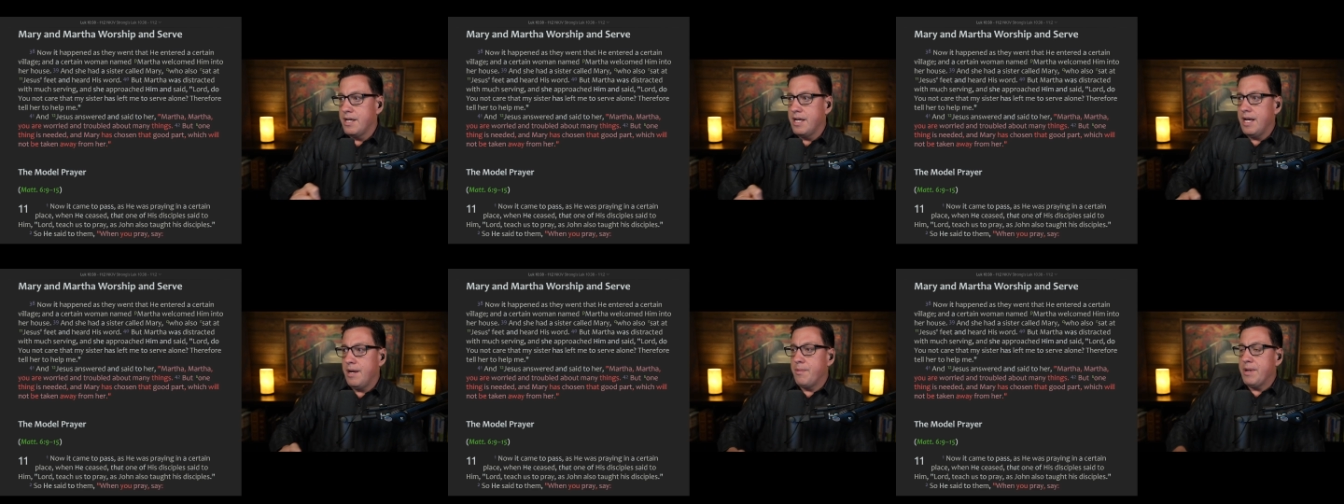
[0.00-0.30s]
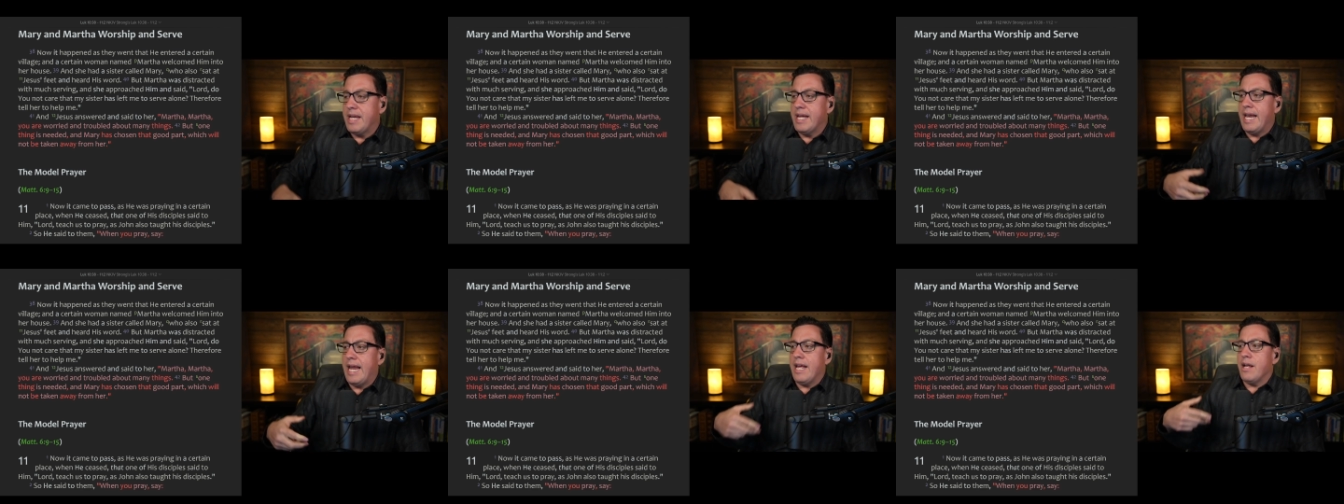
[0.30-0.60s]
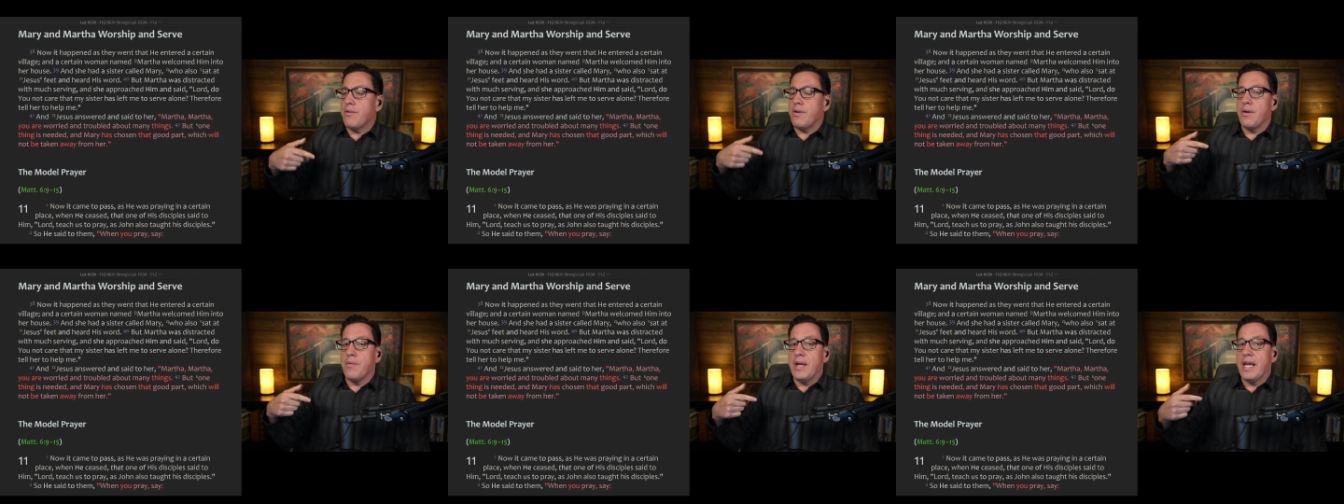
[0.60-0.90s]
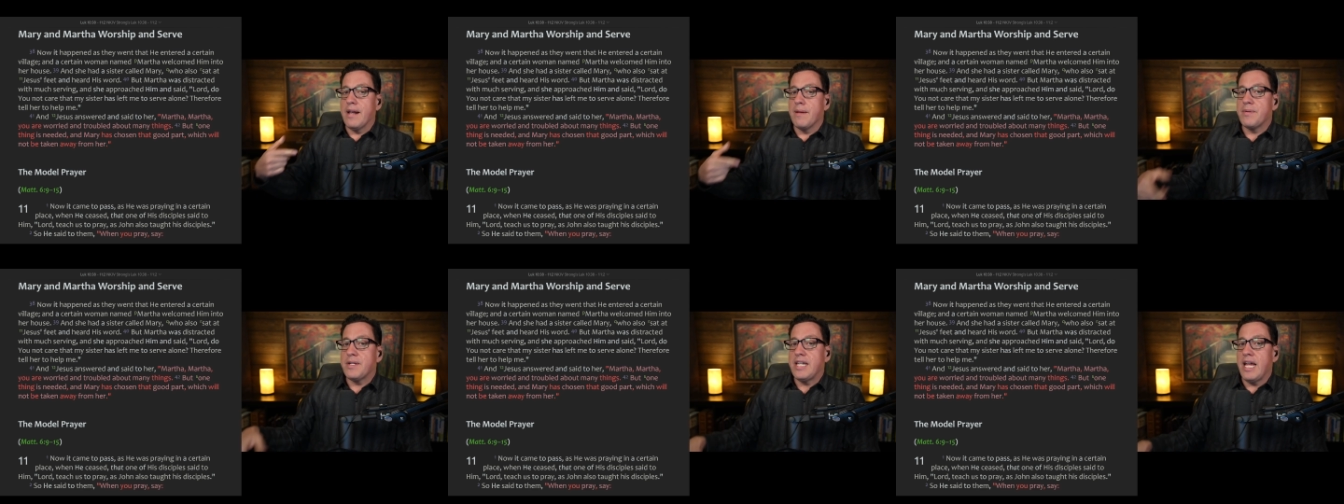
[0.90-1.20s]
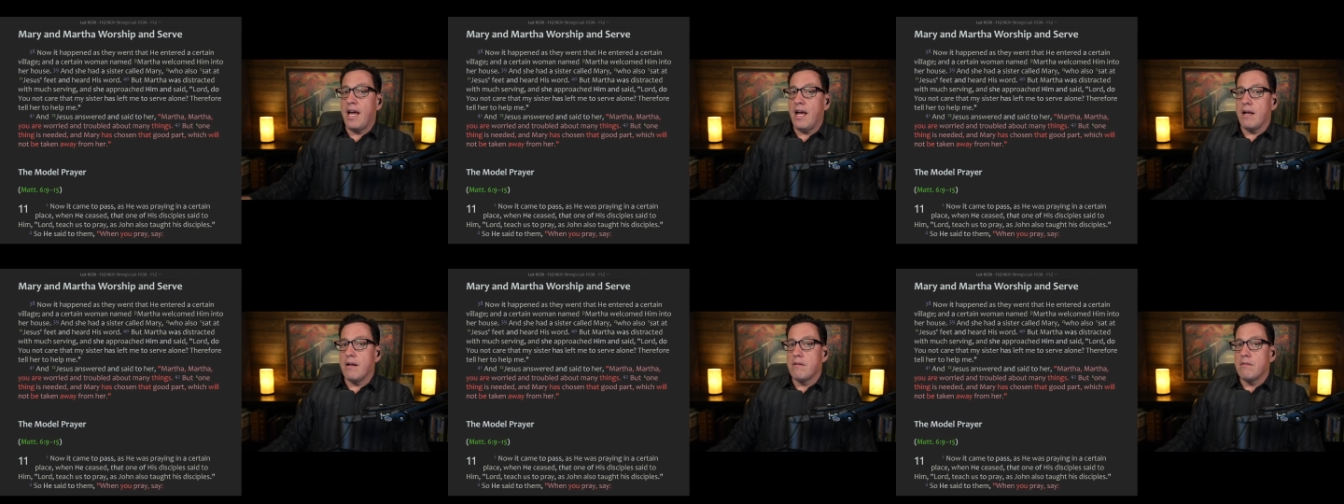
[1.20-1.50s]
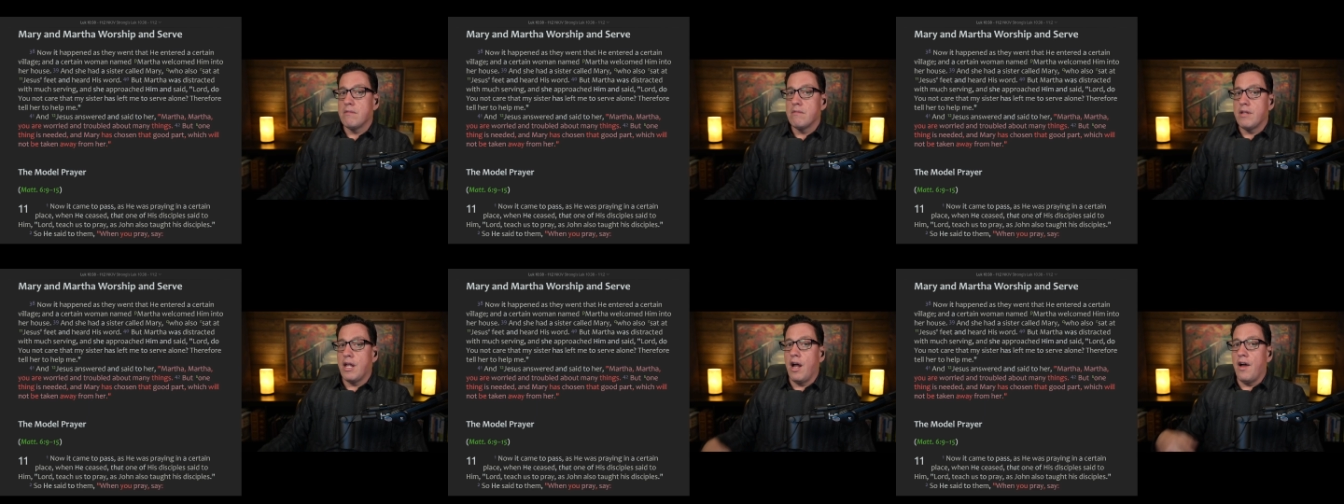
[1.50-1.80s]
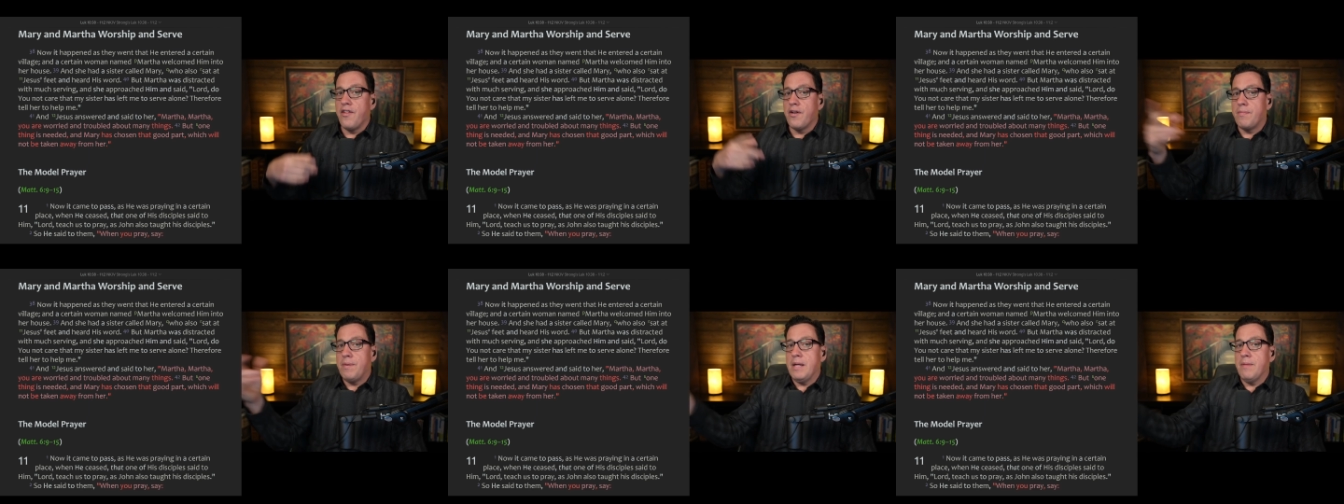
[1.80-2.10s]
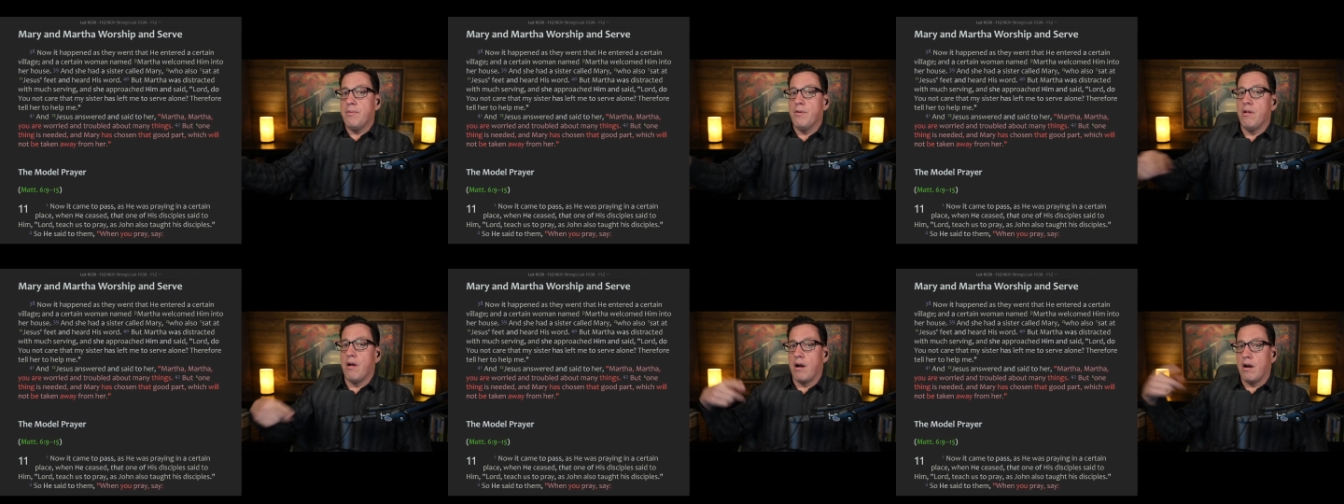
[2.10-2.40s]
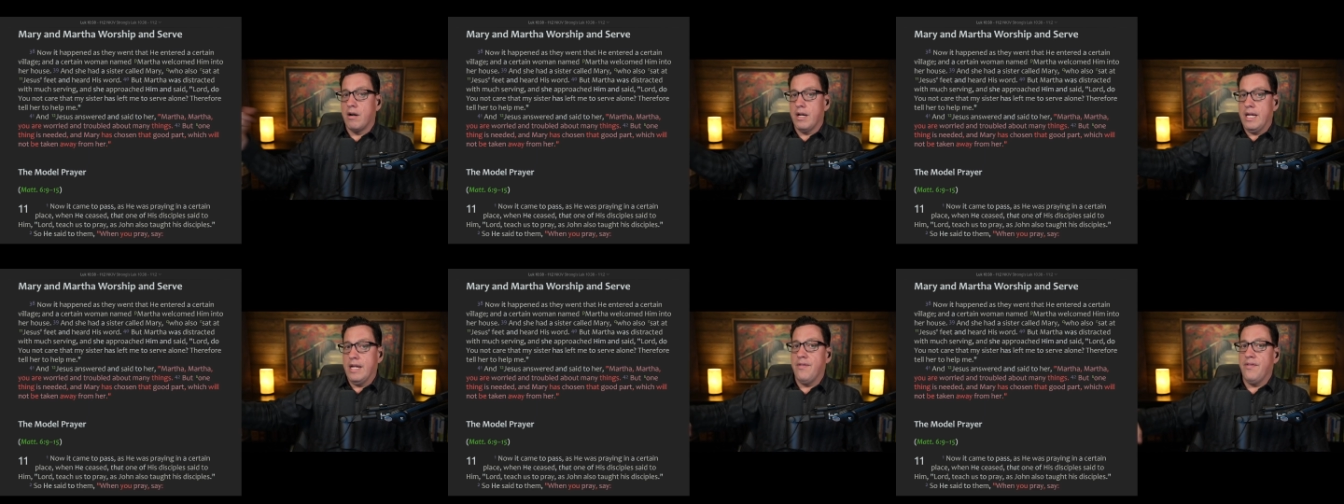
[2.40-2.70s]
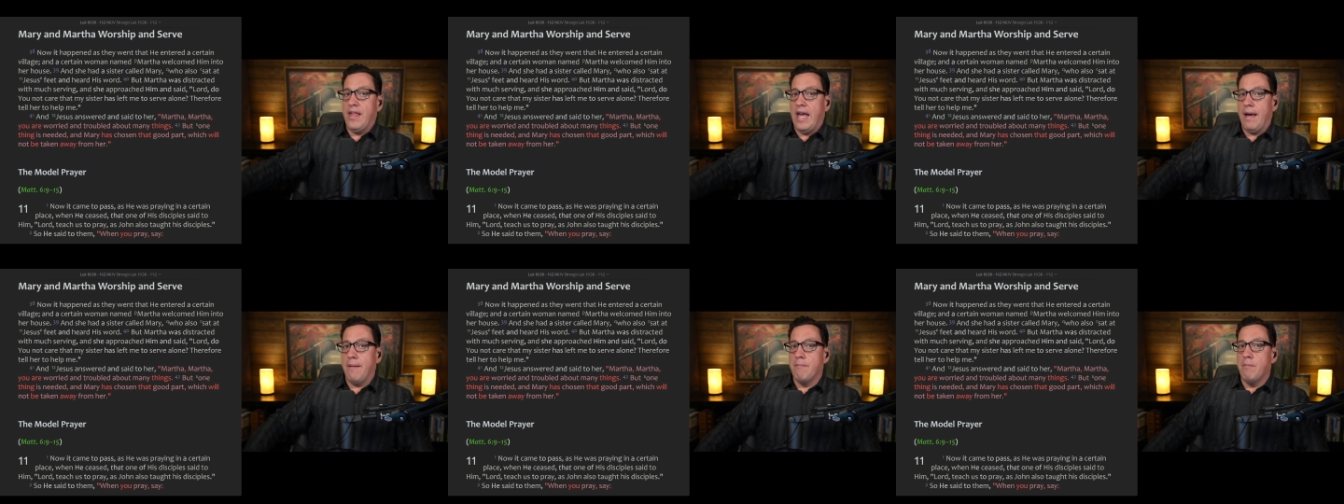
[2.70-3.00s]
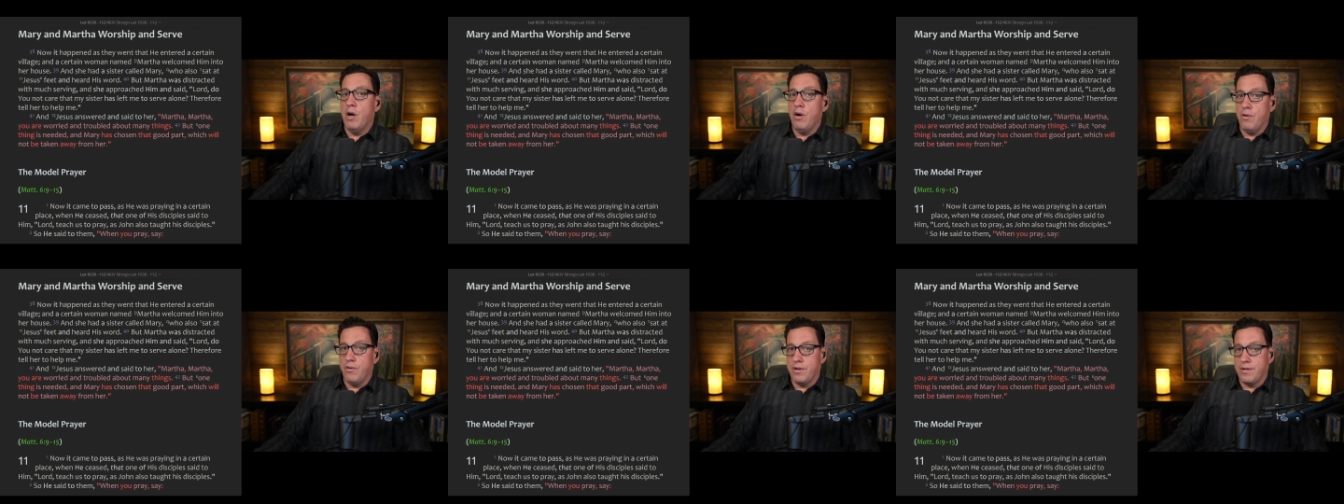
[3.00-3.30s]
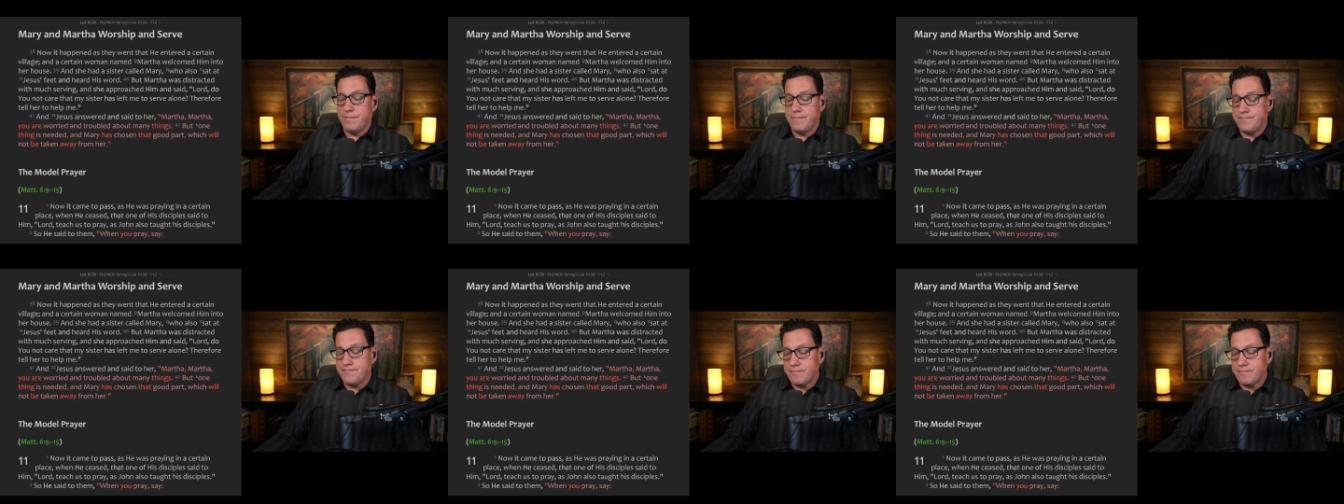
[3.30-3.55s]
we get angry, we get upset that other people aren't in that mode.